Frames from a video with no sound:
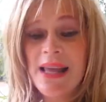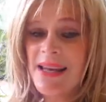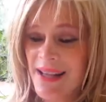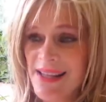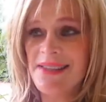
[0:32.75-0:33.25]
and
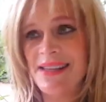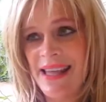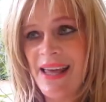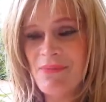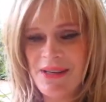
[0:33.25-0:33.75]
I guess it
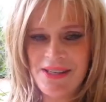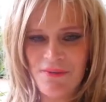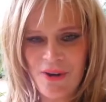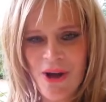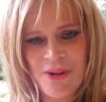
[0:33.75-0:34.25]
can be
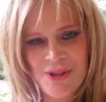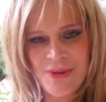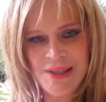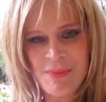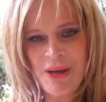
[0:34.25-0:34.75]
difficult to
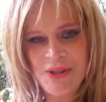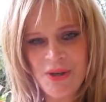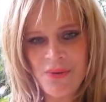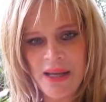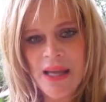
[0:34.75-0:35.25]
a small
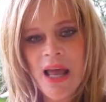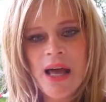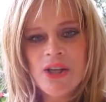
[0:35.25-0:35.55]
degree